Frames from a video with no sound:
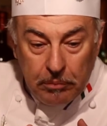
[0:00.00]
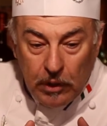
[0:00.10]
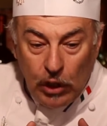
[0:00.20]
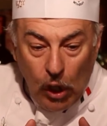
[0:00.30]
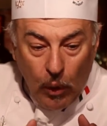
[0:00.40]

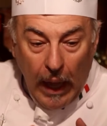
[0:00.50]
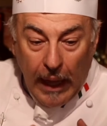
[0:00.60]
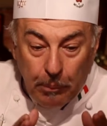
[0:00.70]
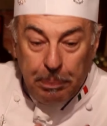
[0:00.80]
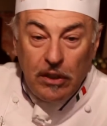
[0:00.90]

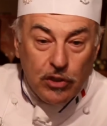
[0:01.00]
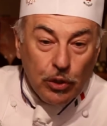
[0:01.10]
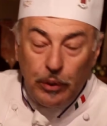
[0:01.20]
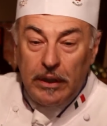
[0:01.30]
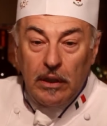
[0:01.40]
at a
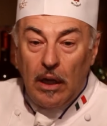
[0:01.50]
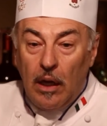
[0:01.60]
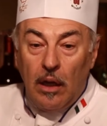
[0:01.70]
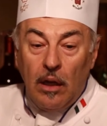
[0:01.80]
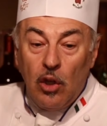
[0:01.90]

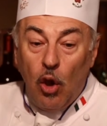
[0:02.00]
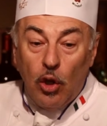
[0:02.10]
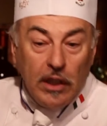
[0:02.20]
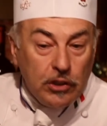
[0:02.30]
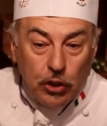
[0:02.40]
pizzeria
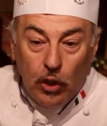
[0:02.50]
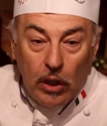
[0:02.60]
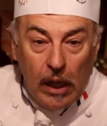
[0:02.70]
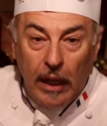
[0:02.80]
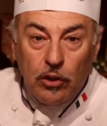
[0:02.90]
or that you're
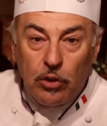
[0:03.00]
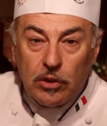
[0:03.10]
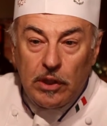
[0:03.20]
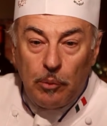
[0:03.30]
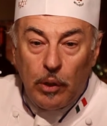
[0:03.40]
a line
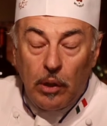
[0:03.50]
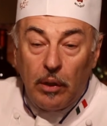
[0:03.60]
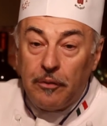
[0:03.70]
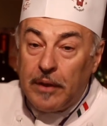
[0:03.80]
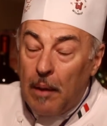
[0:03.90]
cook somewhere.
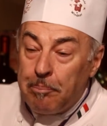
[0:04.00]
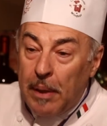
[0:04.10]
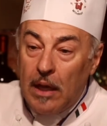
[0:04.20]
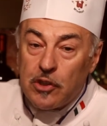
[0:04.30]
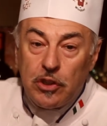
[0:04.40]
If that
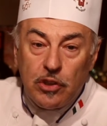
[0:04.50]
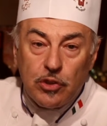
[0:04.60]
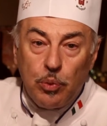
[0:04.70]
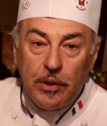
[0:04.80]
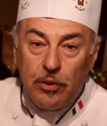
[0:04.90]
passion
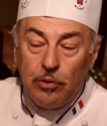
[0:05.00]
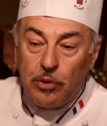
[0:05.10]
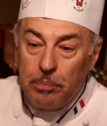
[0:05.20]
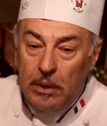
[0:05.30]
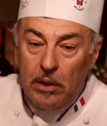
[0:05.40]
is with you
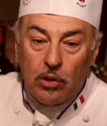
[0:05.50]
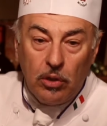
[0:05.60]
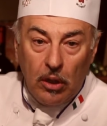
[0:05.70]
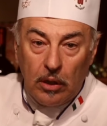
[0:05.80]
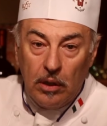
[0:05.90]
to be a
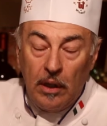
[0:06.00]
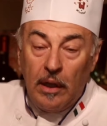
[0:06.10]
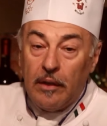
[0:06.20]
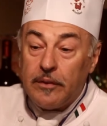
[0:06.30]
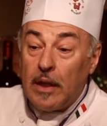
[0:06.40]
cook,
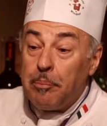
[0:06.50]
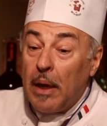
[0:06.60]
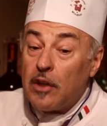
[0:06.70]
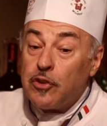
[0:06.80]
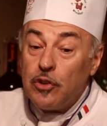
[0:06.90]
if that
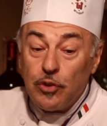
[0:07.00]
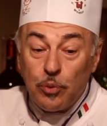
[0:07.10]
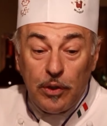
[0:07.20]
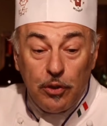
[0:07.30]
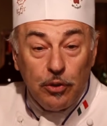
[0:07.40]
passion
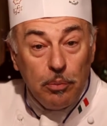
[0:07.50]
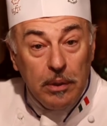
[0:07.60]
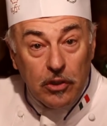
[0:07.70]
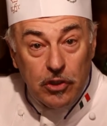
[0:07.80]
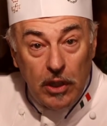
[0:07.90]
is with you to
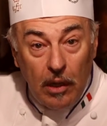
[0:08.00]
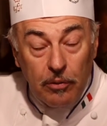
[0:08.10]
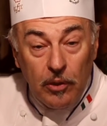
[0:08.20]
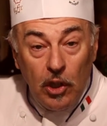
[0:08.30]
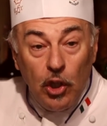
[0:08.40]
be a
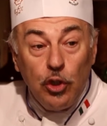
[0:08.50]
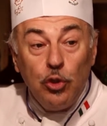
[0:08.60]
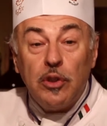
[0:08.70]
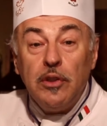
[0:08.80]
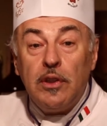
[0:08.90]
chef,
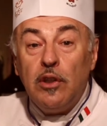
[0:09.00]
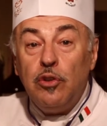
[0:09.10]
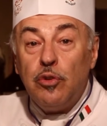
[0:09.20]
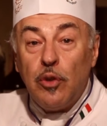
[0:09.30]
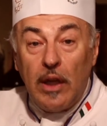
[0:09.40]
you
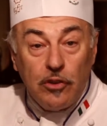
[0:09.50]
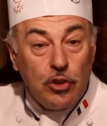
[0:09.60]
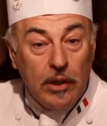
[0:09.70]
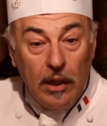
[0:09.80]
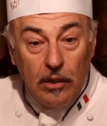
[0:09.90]
continue to
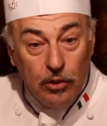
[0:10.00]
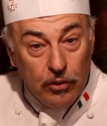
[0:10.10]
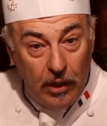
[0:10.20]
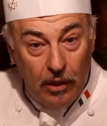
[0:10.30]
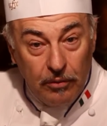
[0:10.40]
educate
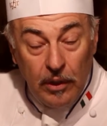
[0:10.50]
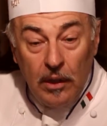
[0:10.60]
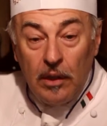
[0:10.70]
yourself.